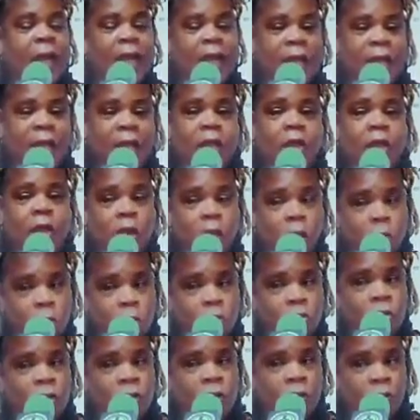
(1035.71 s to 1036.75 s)

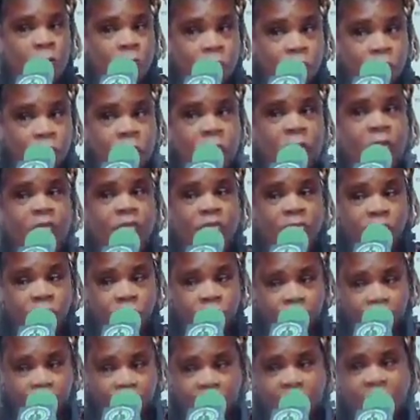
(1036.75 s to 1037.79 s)
encoded with
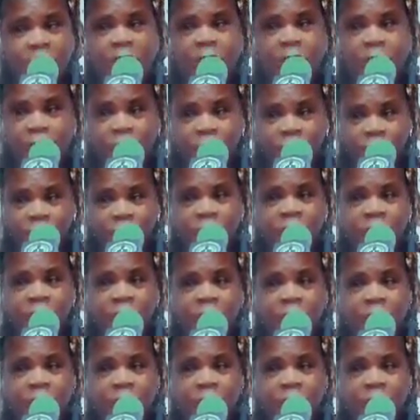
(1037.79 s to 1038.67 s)
dreams